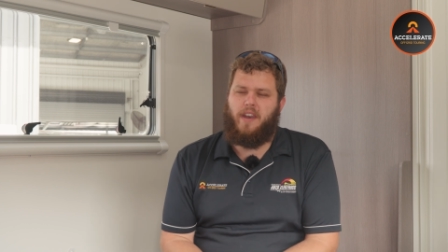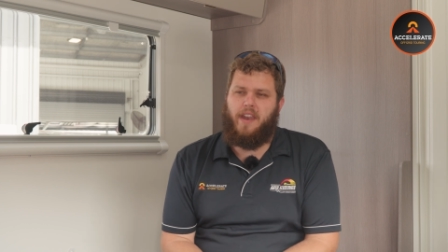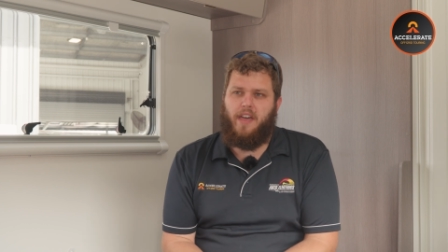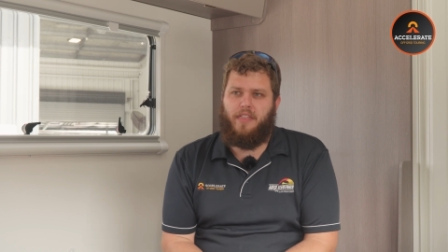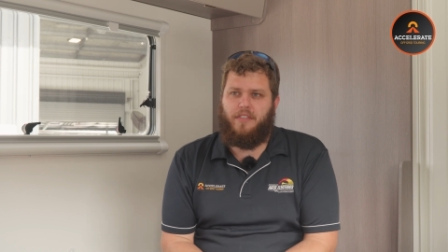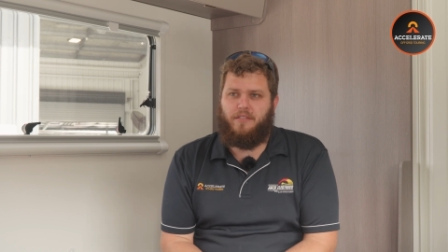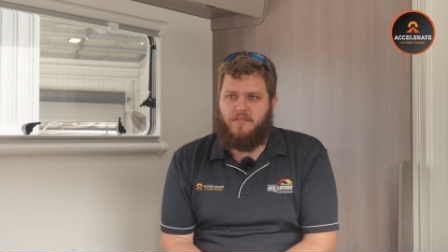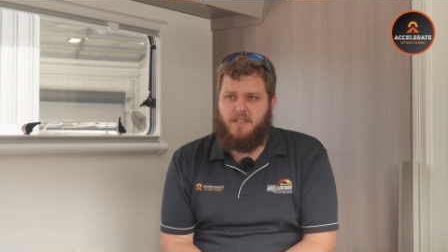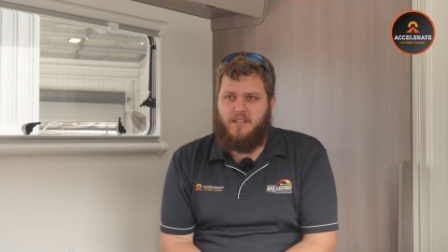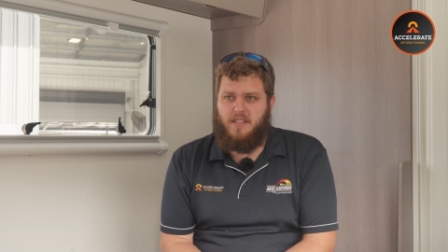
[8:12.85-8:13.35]
Now,
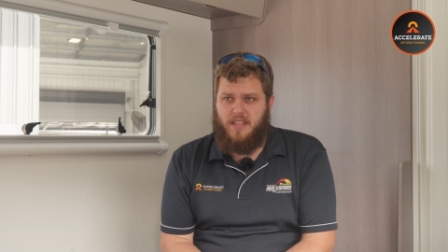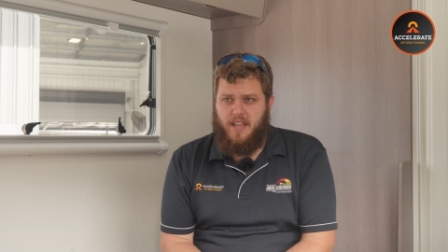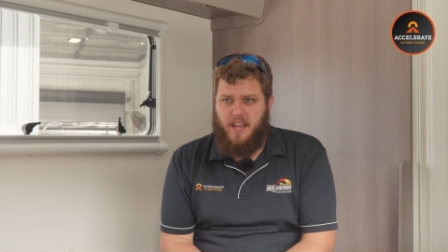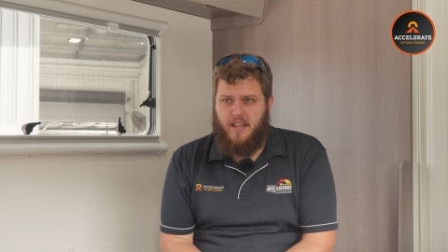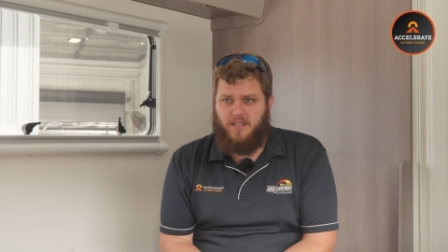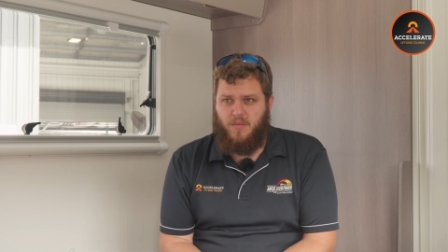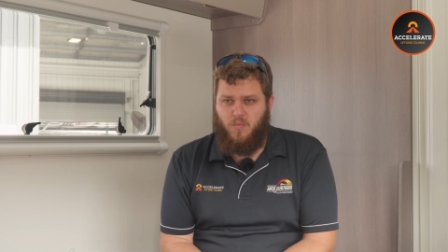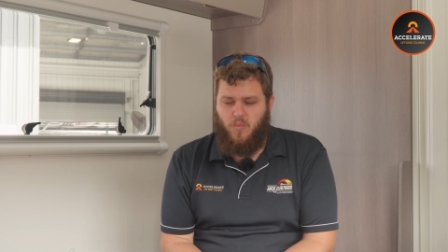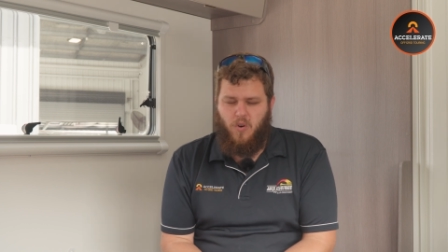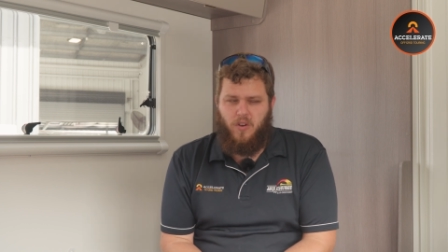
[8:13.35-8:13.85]

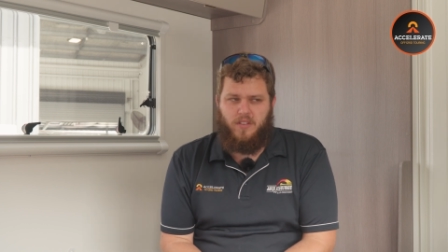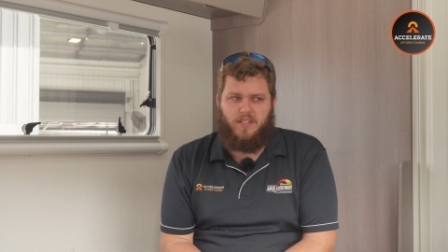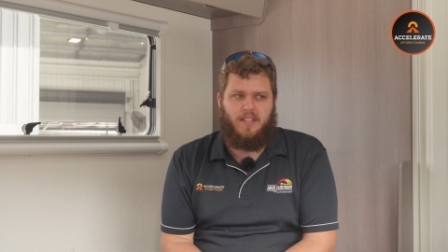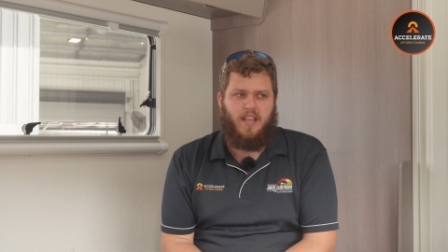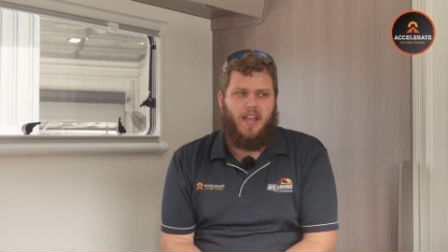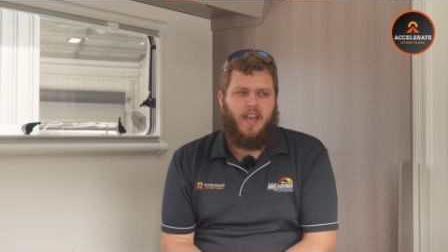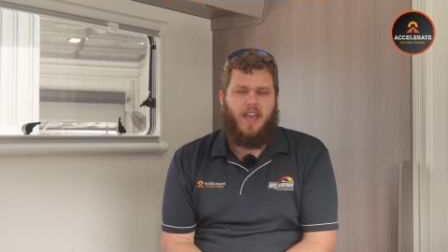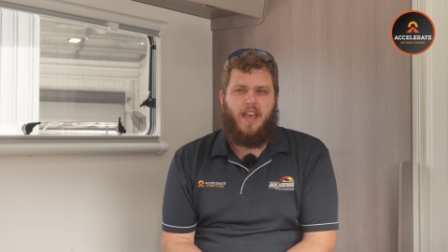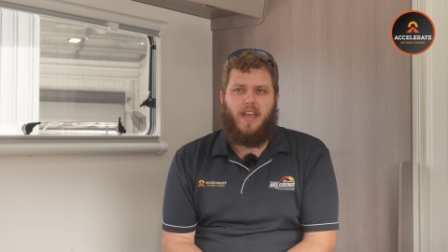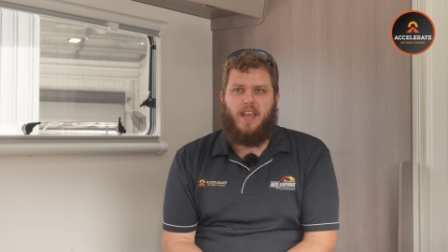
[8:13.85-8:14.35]
3,000 watts
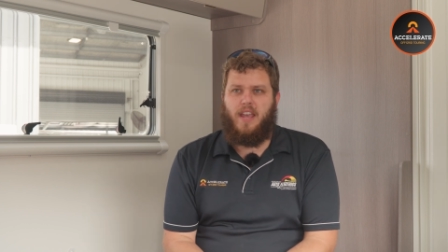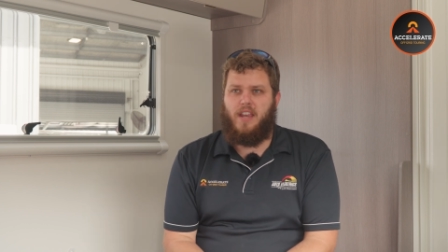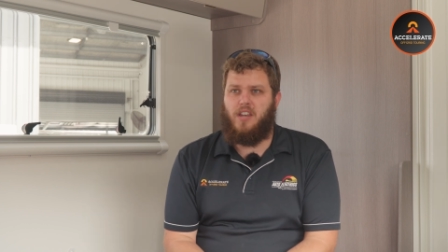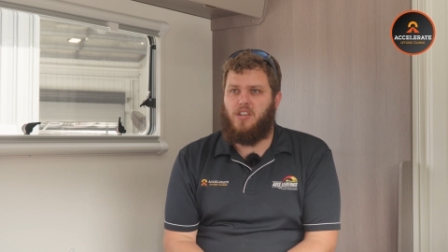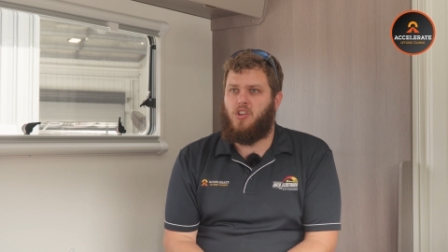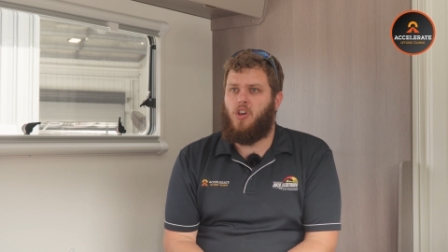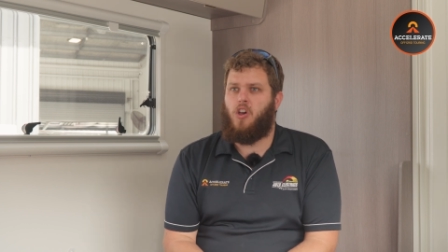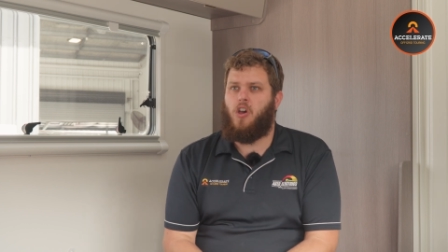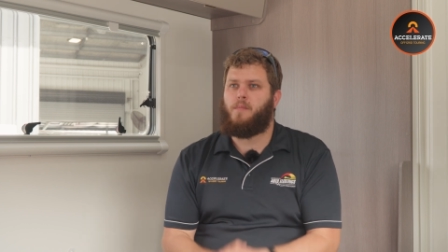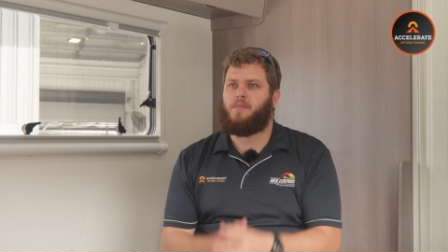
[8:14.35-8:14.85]
in
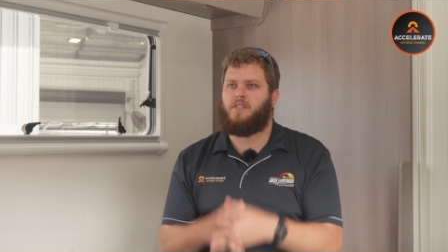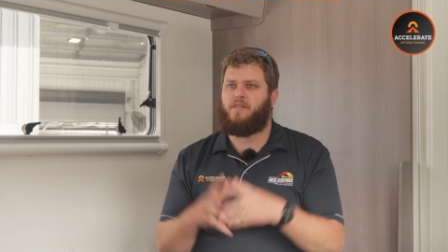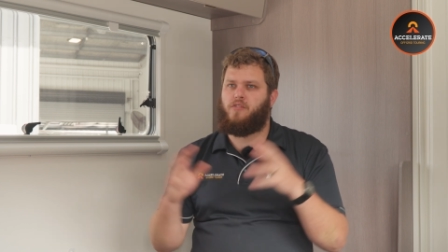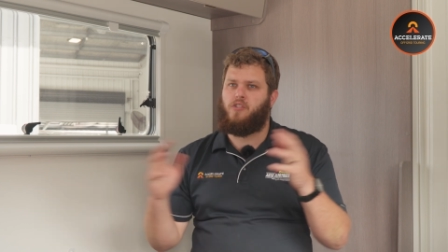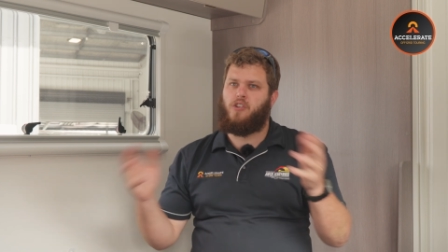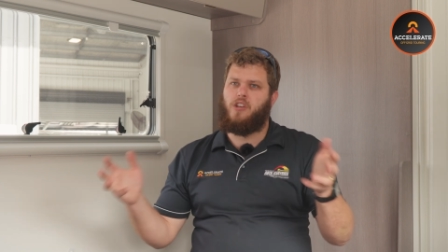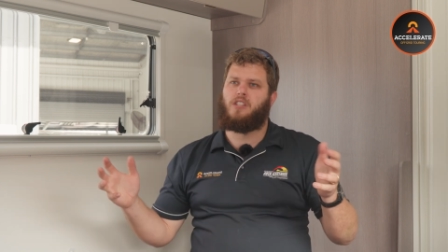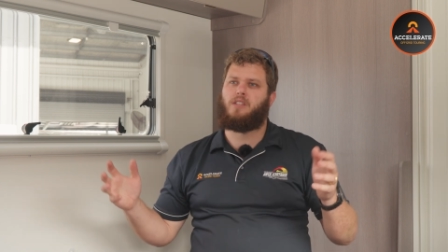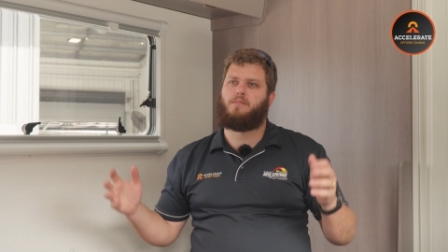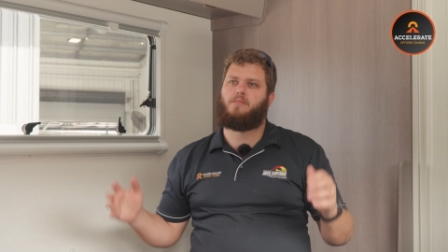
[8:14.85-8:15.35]
terms of
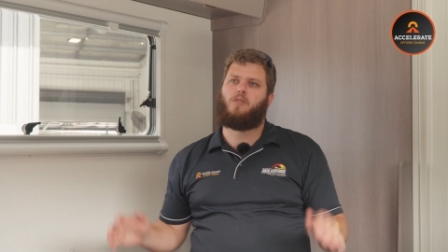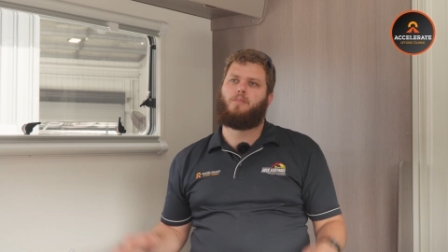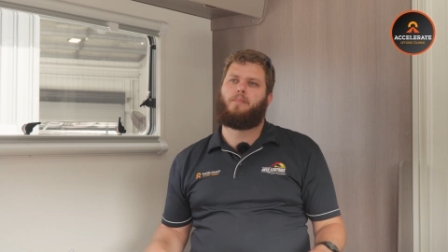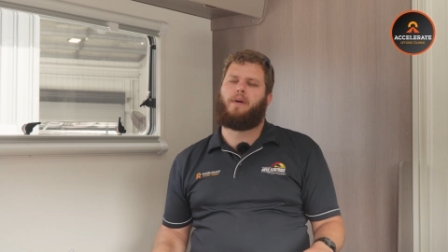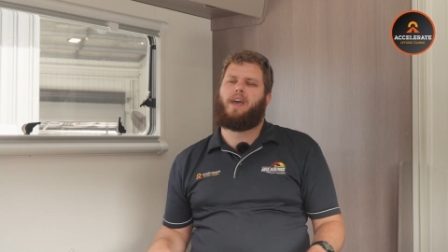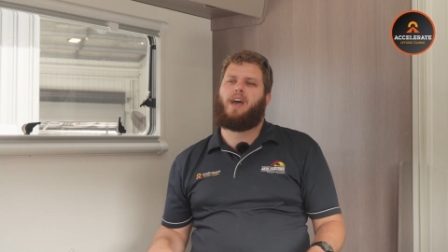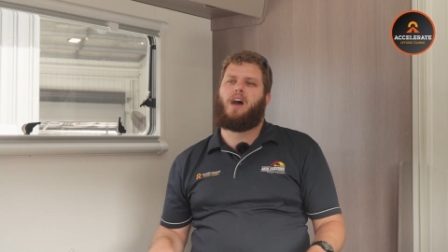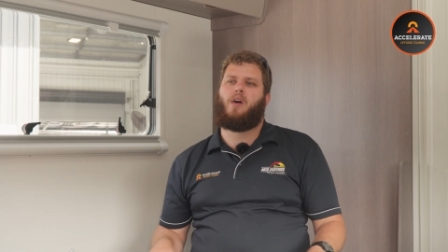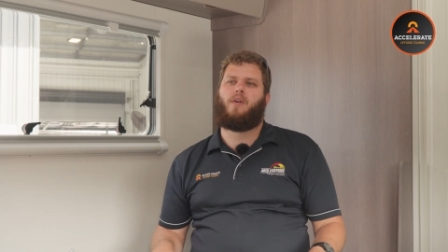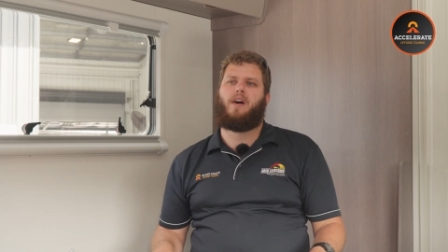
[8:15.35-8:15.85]
usable
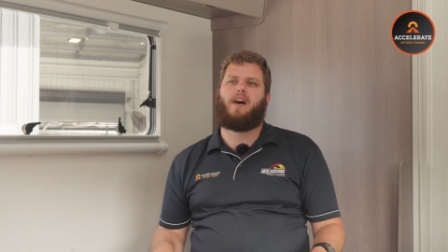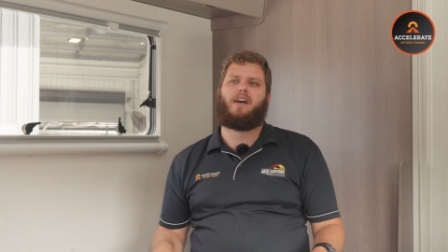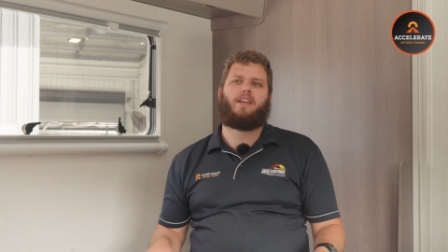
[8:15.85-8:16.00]
power